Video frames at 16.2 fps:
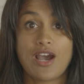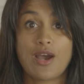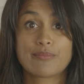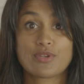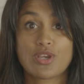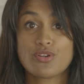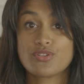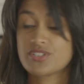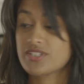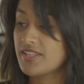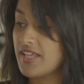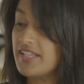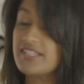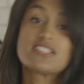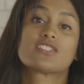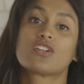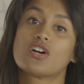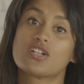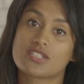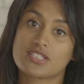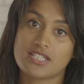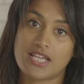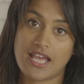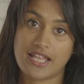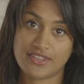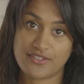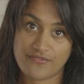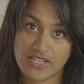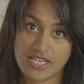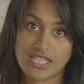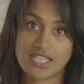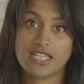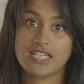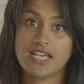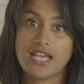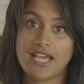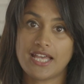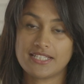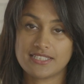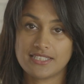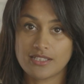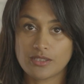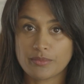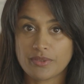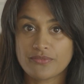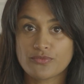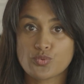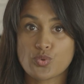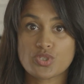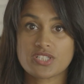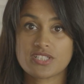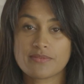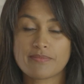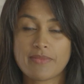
I'm going to then start to add the vinegar and a little bit of water to